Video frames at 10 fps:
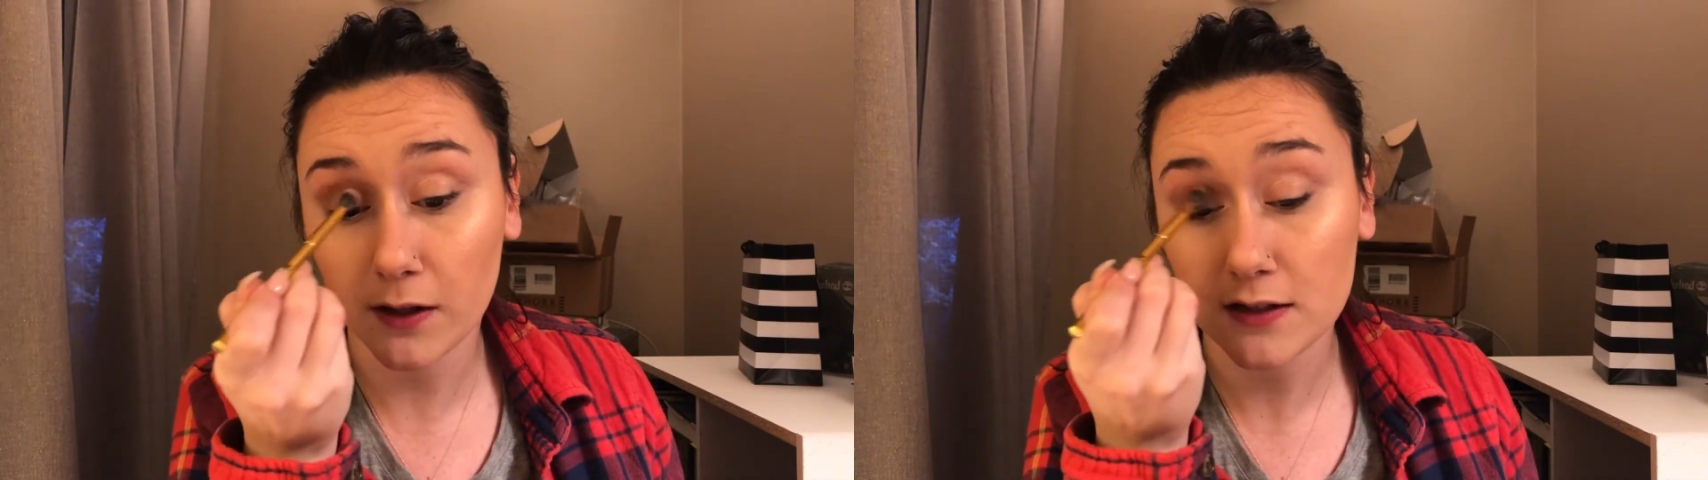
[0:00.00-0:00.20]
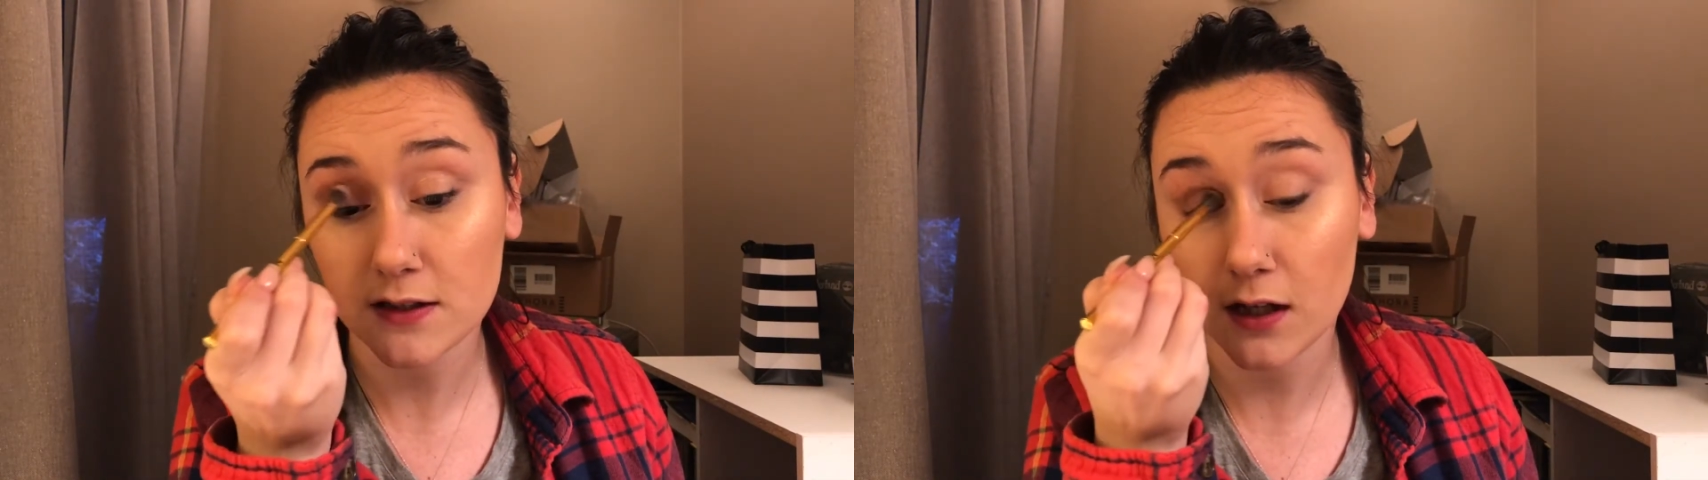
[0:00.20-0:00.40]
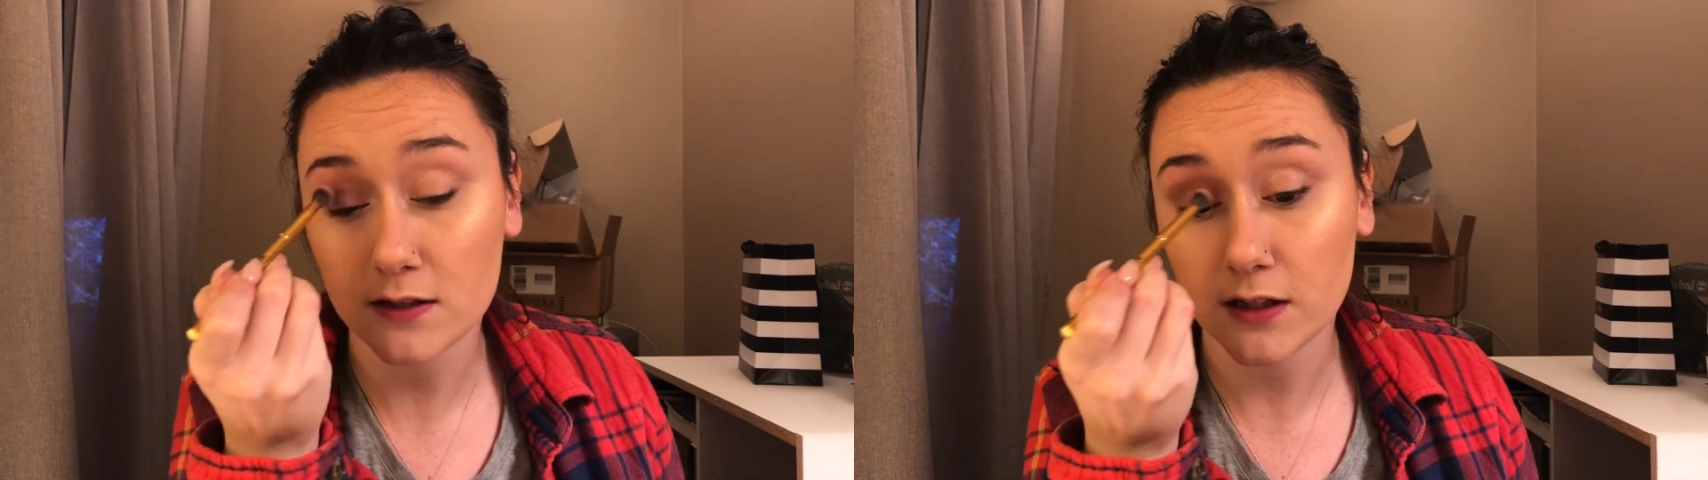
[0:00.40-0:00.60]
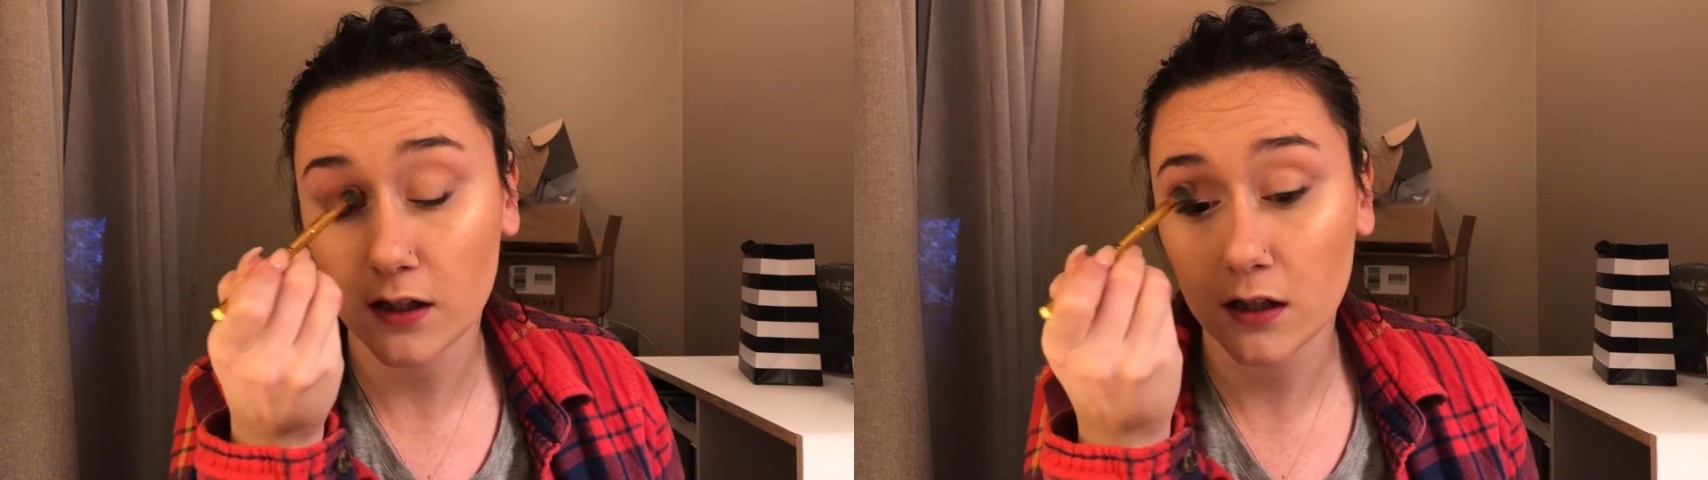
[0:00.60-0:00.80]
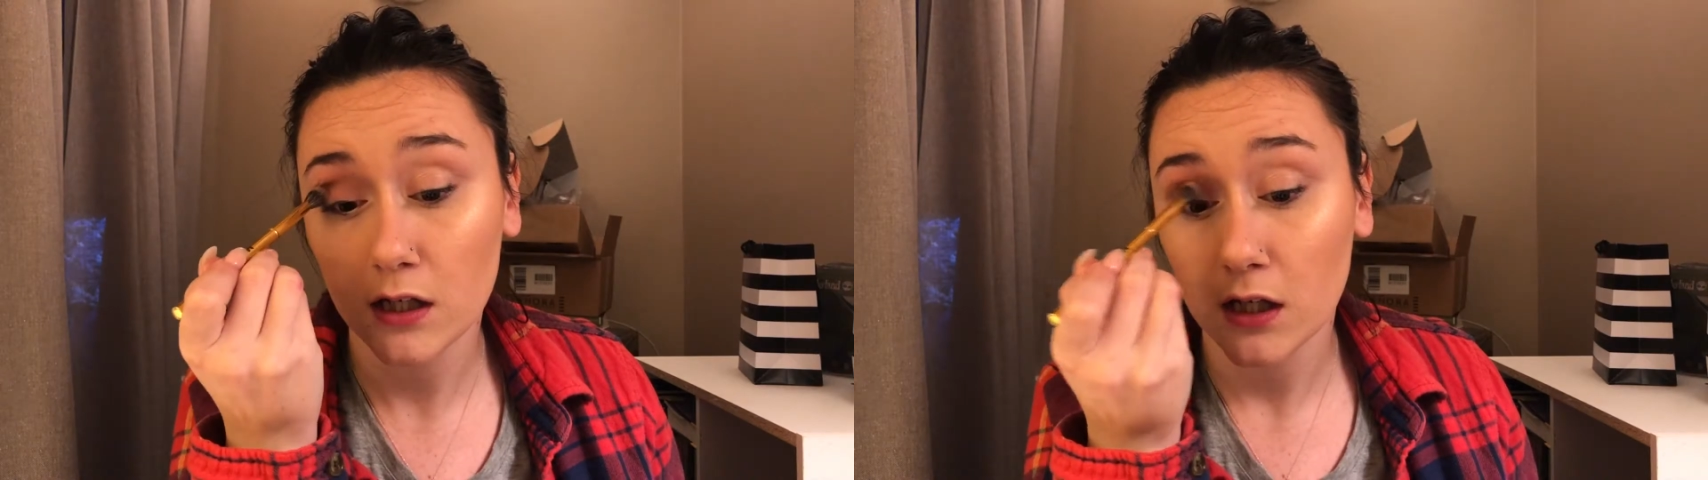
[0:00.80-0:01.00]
Anastasia?